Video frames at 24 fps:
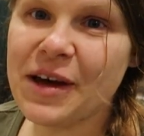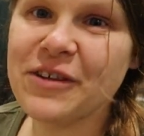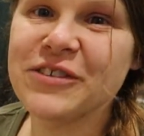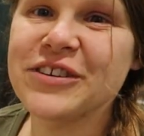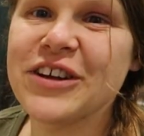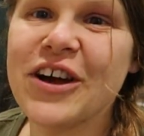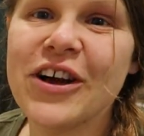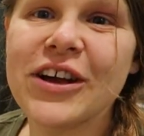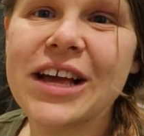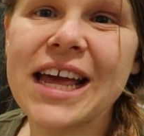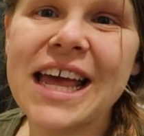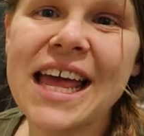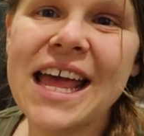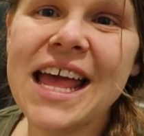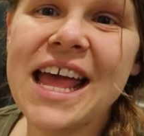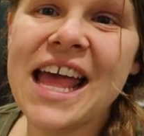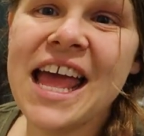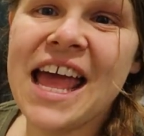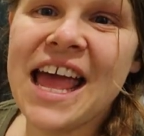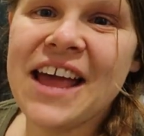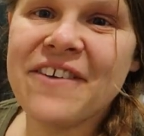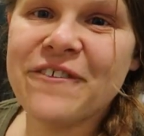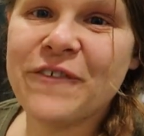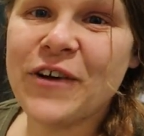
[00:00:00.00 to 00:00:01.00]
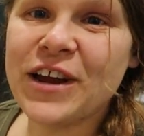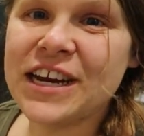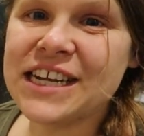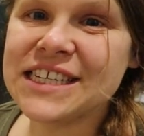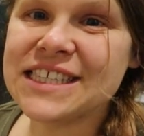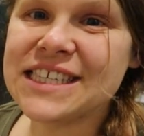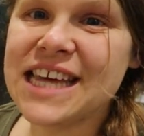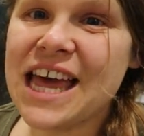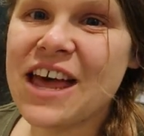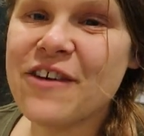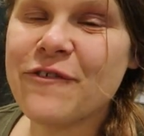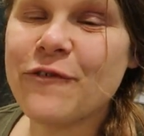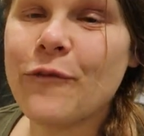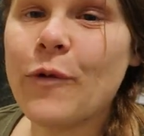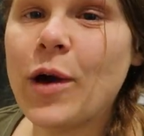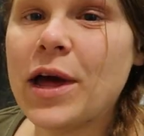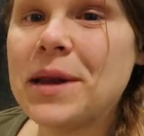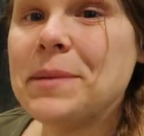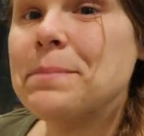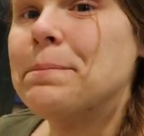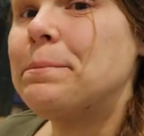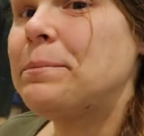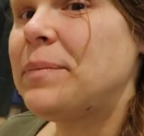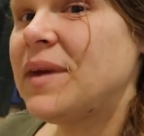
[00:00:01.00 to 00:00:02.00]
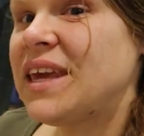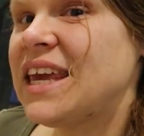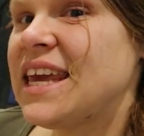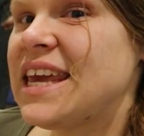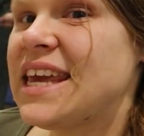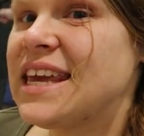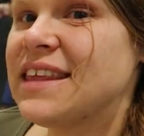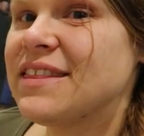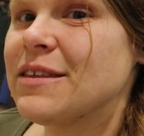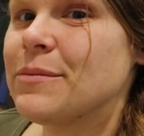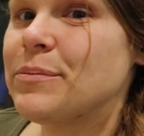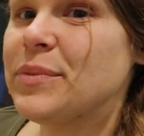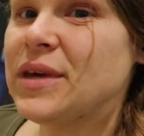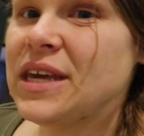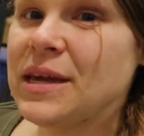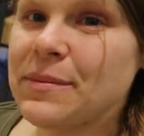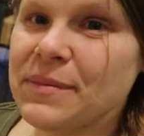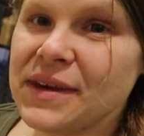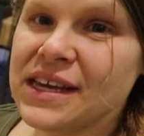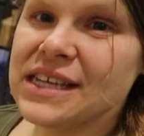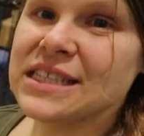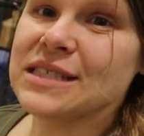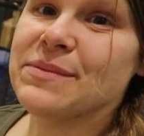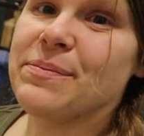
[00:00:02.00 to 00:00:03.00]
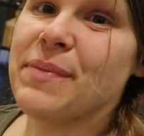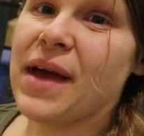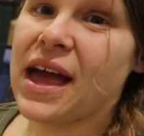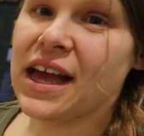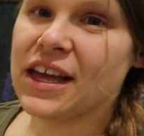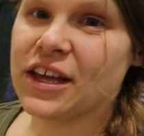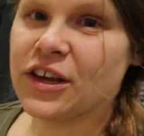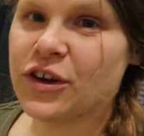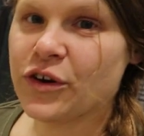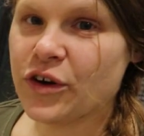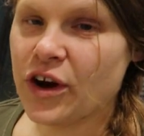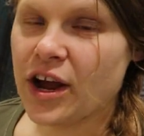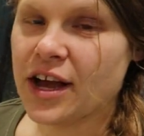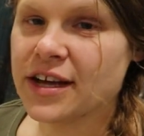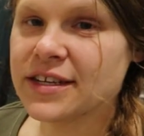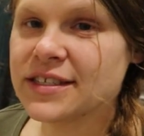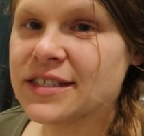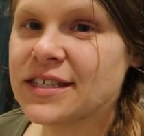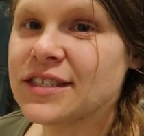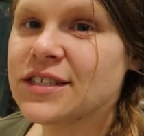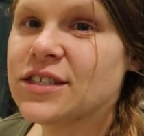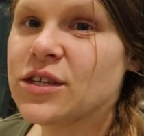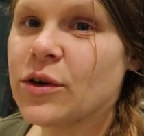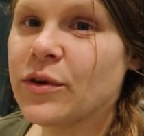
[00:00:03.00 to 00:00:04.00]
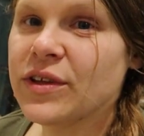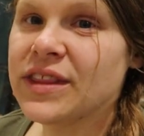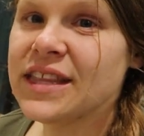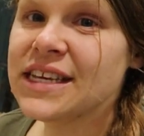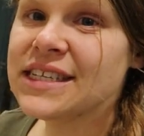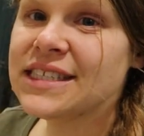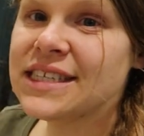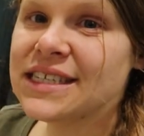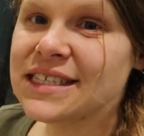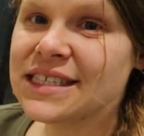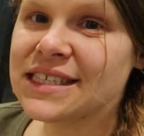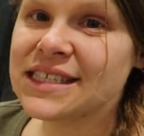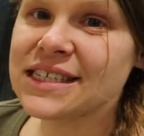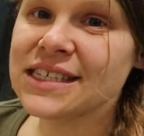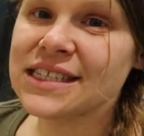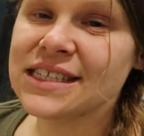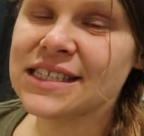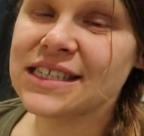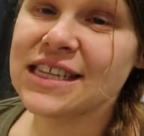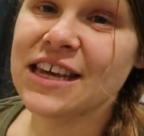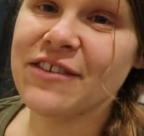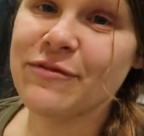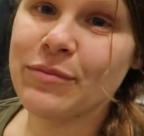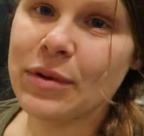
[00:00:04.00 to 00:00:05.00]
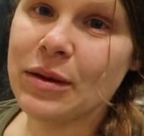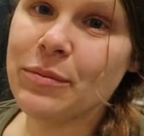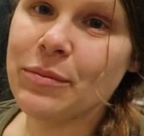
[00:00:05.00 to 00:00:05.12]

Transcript: Mountain Dog. When it's F one B, the B means back cross. So in this instance, they've